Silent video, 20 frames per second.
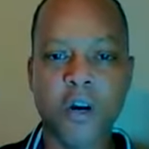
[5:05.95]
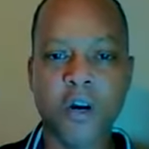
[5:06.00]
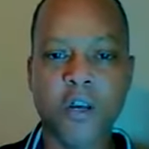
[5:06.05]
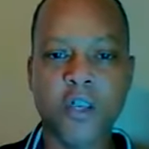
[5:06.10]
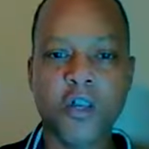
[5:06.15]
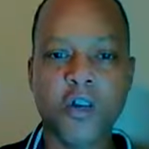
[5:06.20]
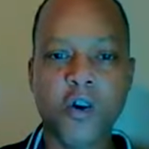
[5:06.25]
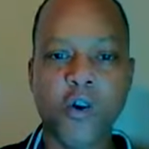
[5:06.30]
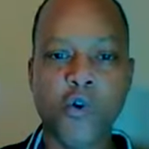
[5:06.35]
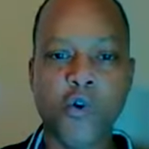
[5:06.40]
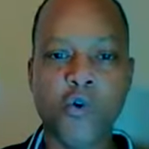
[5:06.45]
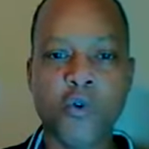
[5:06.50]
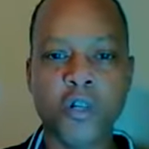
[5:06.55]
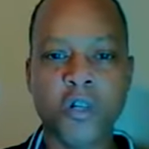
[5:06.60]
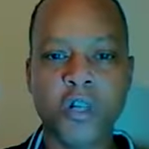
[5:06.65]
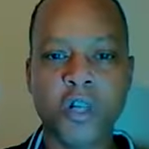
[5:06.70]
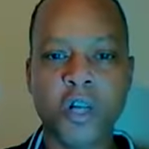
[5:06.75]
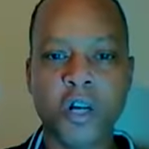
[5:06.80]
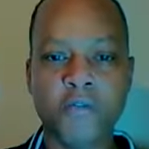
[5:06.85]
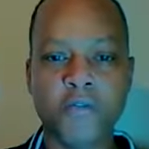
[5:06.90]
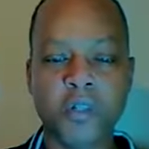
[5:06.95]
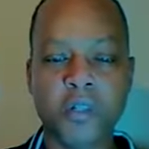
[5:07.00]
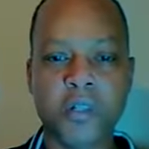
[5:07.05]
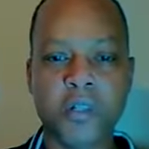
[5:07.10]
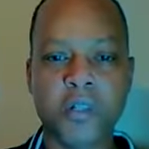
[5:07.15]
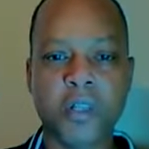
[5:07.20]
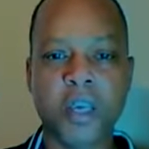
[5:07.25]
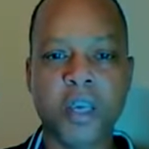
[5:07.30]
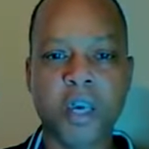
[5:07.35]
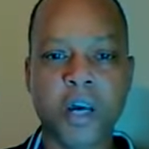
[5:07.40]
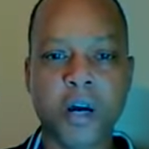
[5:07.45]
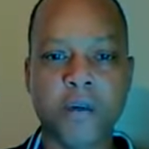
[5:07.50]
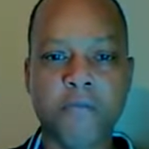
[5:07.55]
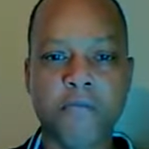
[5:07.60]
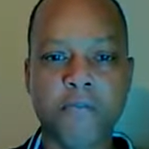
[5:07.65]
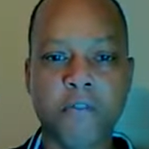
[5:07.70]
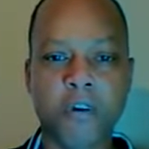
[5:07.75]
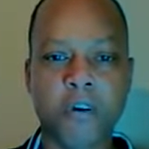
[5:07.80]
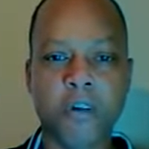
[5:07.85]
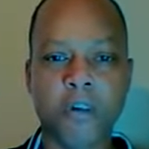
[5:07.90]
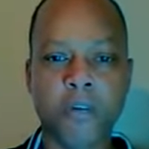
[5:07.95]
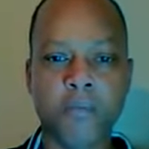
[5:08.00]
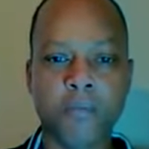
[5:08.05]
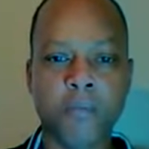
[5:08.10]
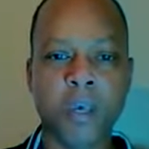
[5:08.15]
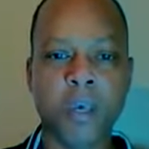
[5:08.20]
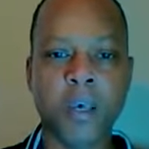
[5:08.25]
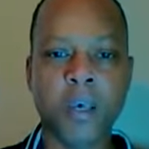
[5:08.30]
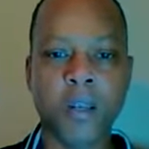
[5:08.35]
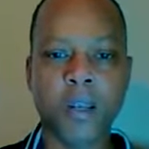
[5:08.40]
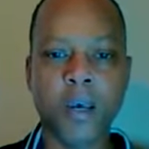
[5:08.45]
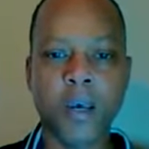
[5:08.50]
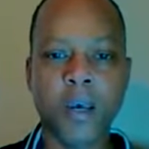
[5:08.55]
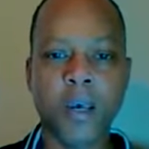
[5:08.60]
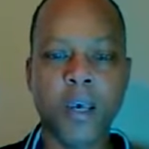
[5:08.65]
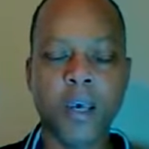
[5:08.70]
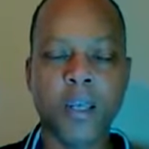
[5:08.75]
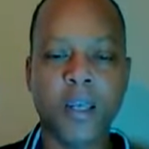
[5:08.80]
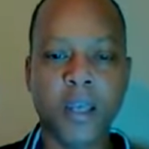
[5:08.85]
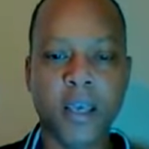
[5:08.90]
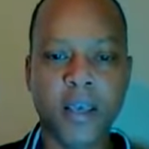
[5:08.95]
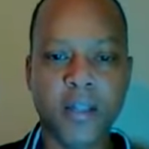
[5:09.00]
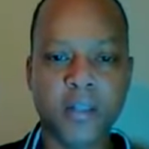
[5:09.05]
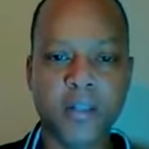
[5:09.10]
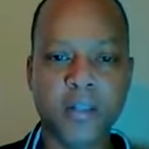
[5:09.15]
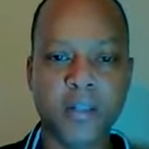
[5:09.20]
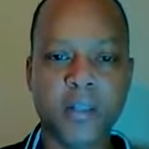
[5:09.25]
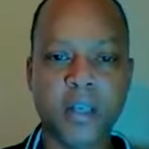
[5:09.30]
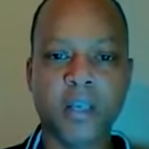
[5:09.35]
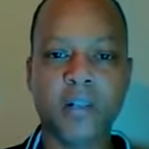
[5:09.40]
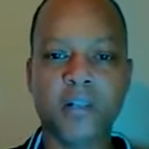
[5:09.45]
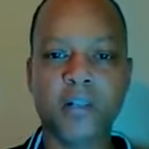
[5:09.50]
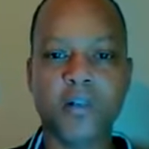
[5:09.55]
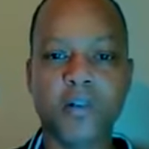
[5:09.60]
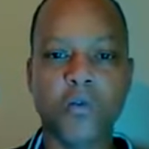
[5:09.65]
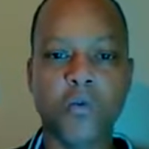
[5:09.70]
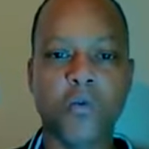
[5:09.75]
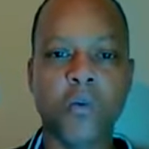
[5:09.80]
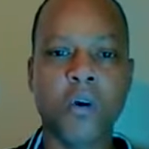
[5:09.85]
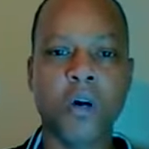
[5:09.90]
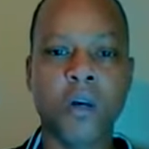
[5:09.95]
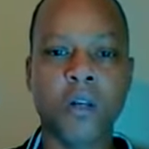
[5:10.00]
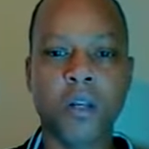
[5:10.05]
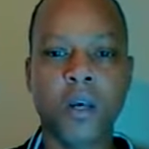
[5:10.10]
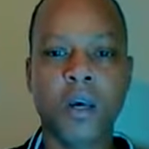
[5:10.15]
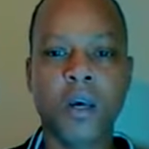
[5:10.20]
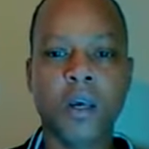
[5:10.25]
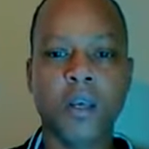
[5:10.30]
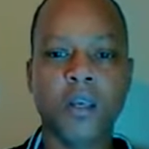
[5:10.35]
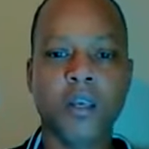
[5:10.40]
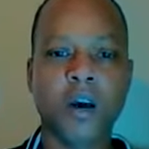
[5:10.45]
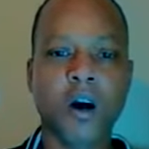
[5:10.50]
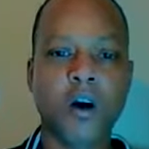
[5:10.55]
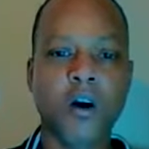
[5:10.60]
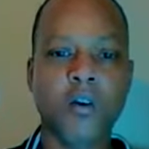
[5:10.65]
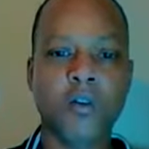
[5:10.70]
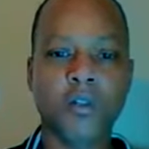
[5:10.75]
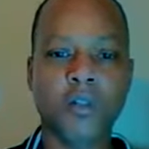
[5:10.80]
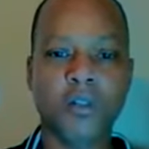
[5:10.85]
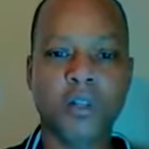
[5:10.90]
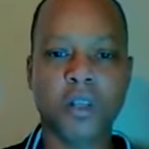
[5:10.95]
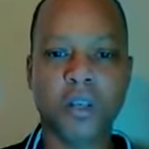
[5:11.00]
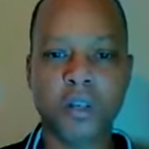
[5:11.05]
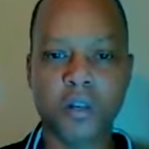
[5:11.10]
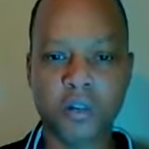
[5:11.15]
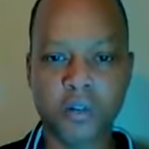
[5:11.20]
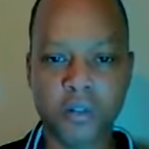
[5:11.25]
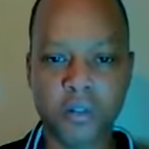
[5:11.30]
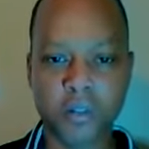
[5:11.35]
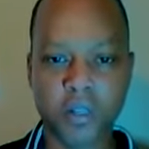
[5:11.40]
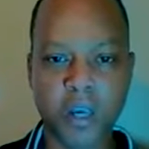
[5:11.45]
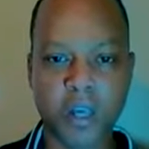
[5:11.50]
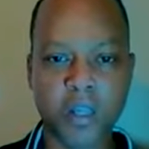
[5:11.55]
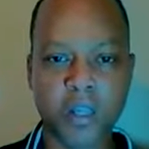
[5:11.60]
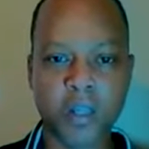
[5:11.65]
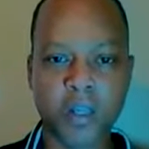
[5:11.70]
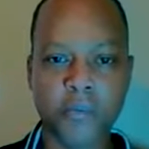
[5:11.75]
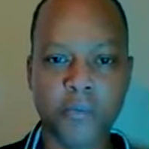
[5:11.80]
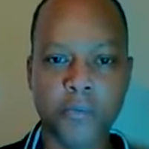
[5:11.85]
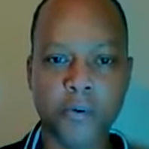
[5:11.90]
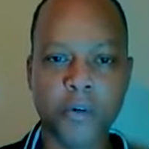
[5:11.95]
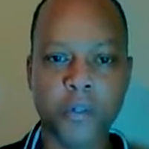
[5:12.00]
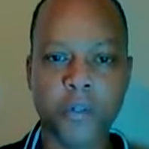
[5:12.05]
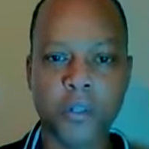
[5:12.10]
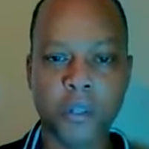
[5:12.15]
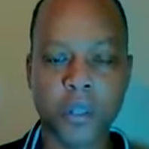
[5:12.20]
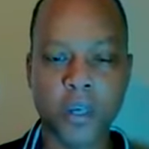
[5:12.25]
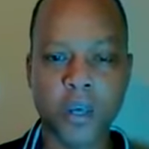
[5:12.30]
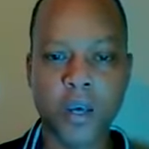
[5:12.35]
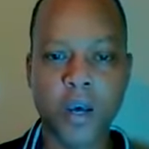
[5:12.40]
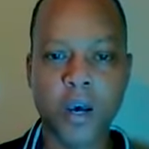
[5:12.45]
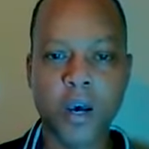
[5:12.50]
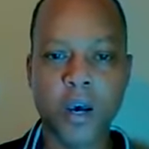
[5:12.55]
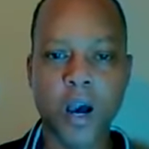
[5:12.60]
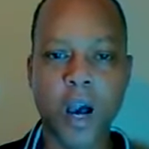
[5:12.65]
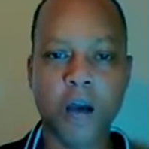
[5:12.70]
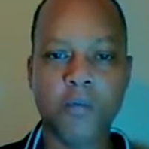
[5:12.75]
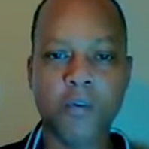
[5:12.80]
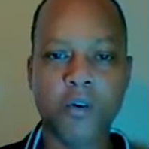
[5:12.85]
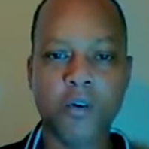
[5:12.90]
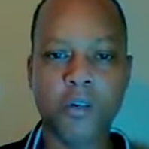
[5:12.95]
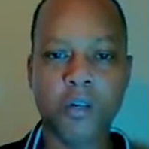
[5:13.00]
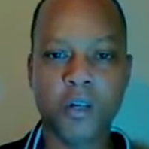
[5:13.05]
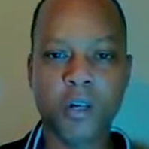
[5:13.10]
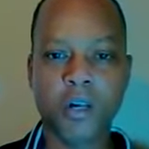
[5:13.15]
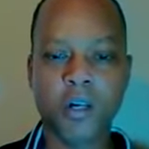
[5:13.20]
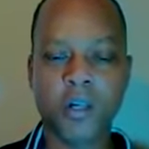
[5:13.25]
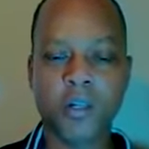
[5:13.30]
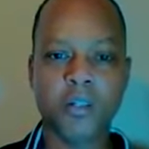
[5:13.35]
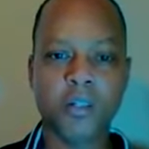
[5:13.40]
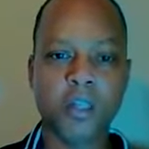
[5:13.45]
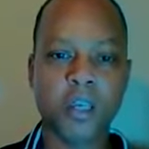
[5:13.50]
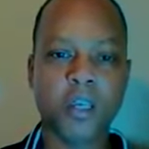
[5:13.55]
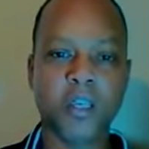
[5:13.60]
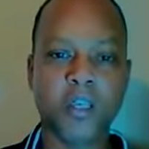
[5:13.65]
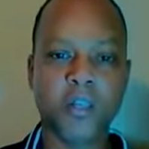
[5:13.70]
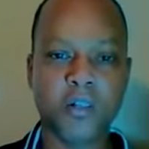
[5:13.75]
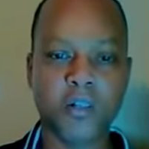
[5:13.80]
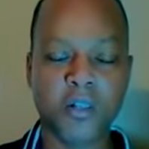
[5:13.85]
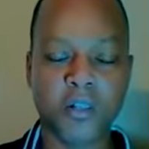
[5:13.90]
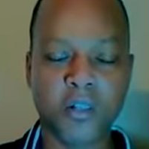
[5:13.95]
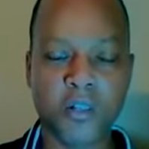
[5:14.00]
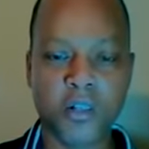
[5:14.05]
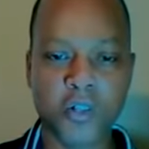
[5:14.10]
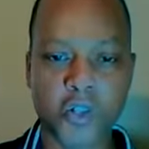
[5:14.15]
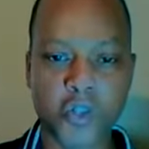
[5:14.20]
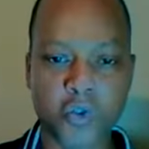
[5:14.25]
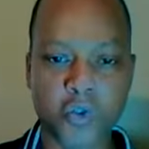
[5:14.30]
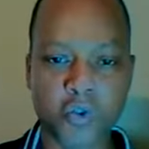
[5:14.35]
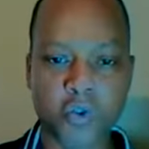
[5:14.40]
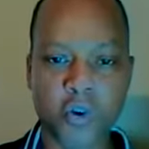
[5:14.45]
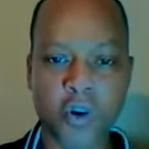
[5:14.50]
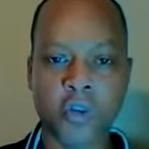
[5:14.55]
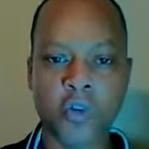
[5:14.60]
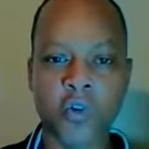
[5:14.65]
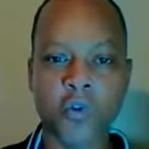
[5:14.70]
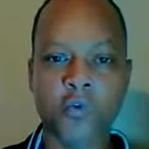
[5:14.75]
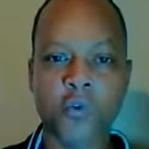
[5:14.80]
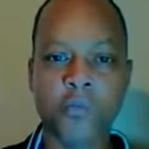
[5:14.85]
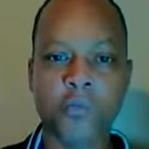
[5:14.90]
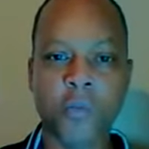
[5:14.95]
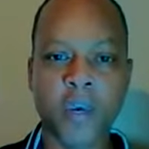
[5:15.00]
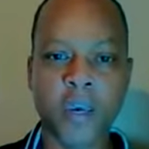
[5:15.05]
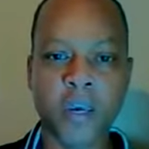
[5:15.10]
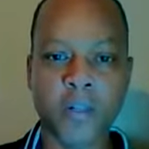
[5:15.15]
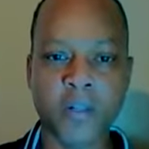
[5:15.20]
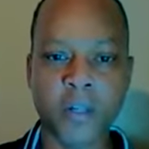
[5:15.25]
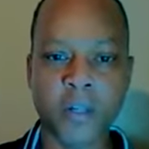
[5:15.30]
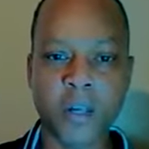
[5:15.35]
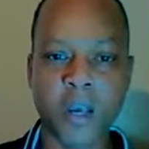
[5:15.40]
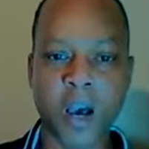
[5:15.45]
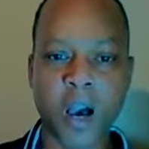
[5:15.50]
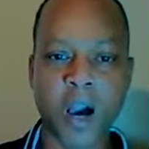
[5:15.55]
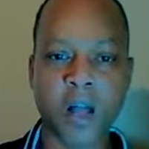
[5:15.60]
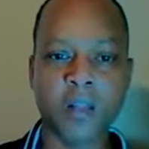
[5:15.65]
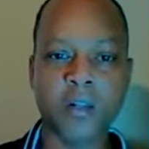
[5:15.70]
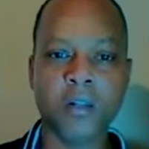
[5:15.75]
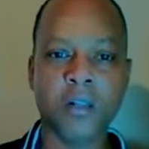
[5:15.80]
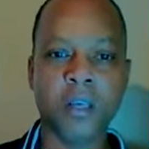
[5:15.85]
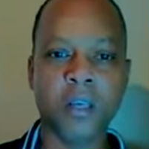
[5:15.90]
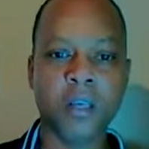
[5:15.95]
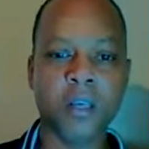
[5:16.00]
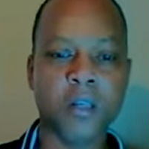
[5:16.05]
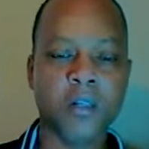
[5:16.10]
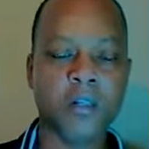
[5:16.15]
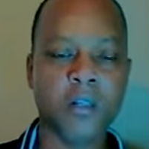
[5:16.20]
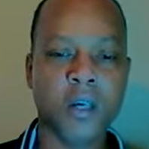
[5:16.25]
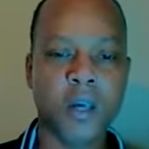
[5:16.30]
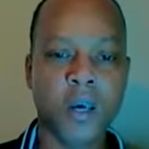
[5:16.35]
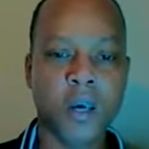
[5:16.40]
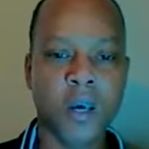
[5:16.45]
You're old enough to stick up for your men. And at 6-1, y'all still selling pussy. I'm going to continue to destroy your romantic holidays.